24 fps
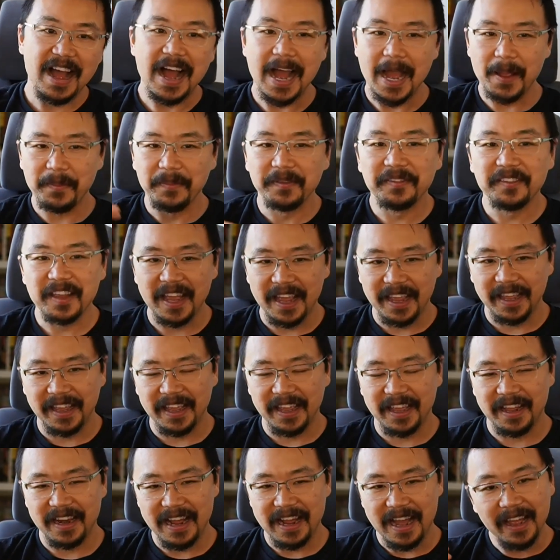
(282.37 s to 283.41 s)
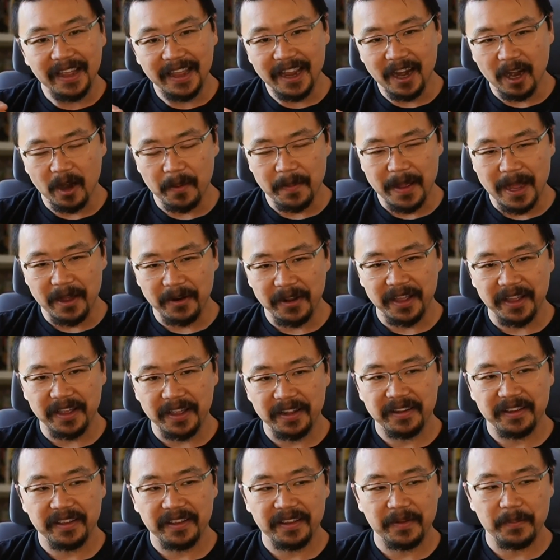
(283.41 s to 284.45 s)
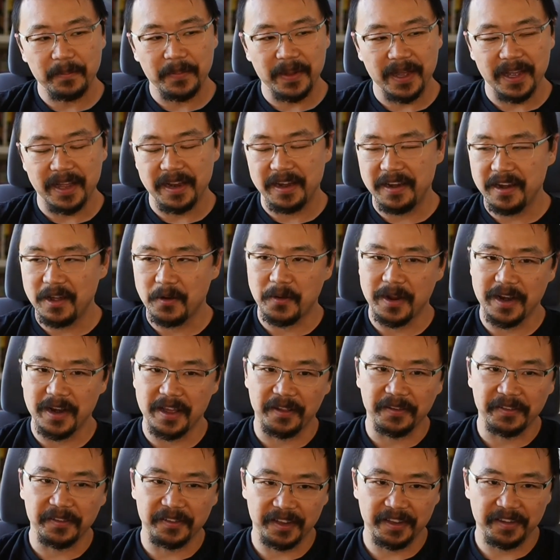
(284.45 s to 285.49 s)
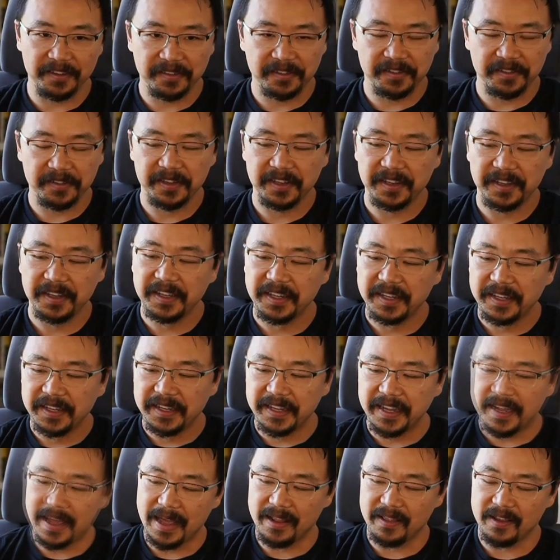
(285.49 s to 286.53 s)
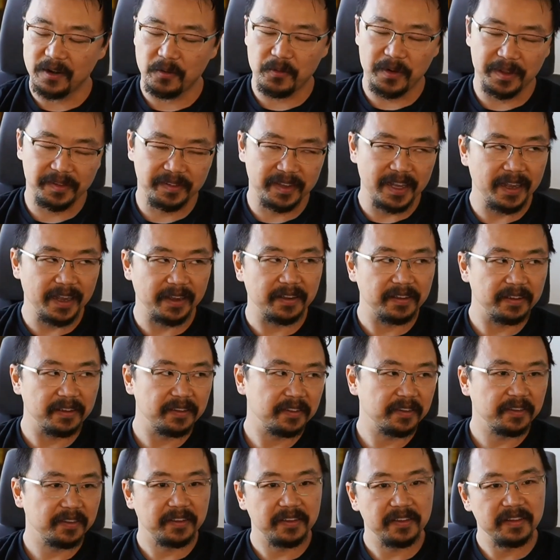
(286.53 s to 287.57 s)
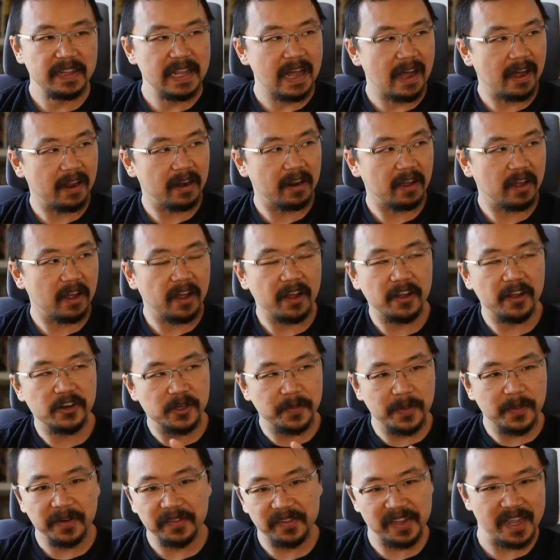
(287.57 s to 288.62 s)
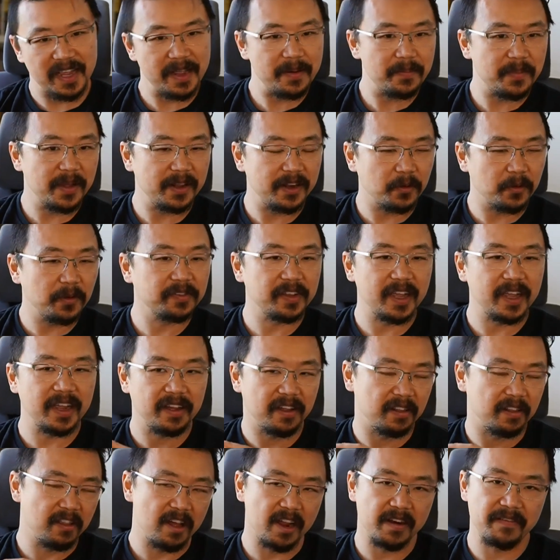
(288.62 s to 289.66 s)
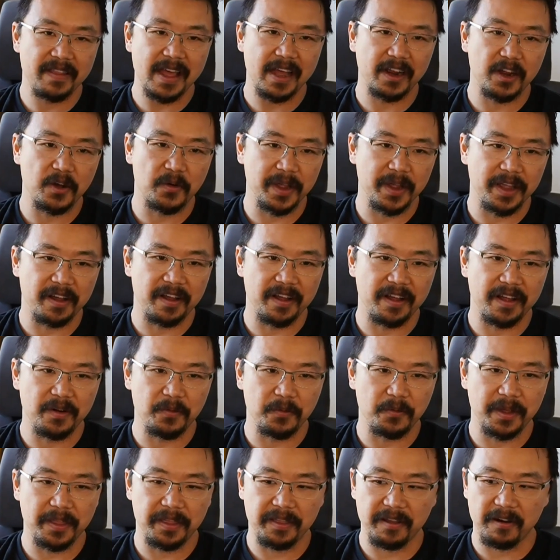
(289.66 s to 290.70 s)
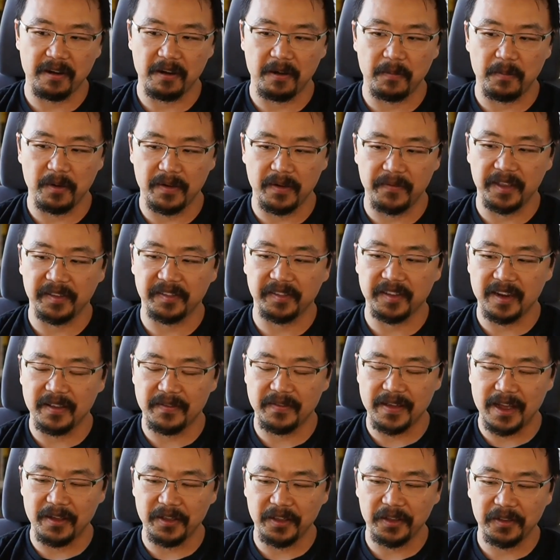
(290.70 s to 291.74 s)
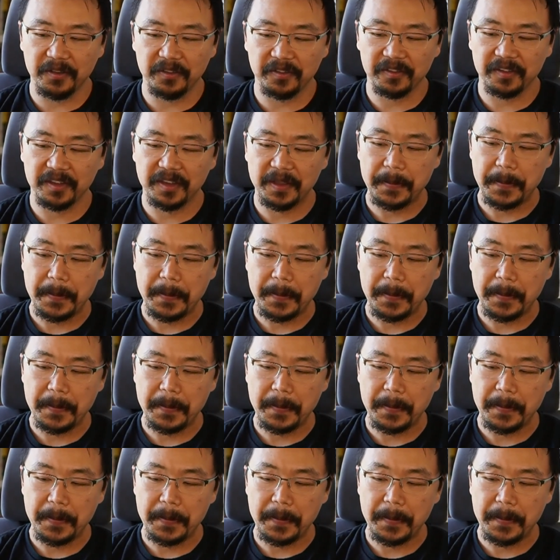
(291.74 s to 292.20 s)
I'm saying it, I care about it, but no one else is. And there was like not 100%, but there was like a lot of that going on with our previous set of values.